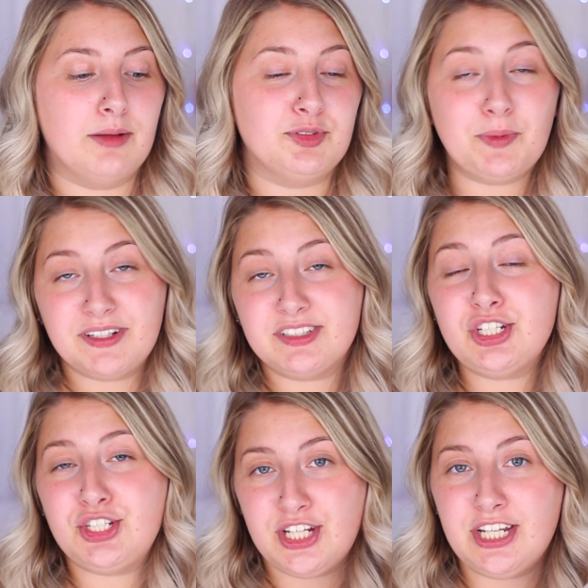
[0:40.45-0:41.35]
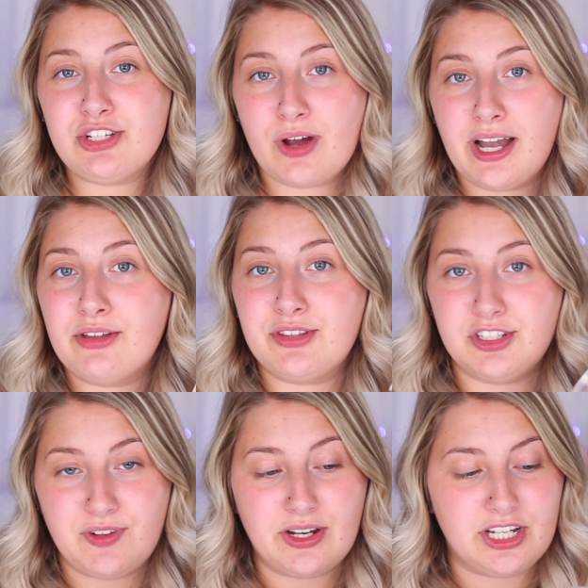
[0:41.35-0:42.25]
So basically she tried out
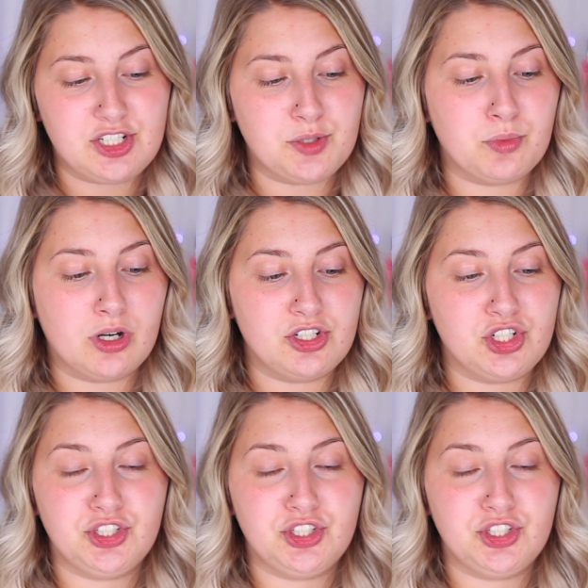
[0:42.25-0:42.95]
this foundation brush.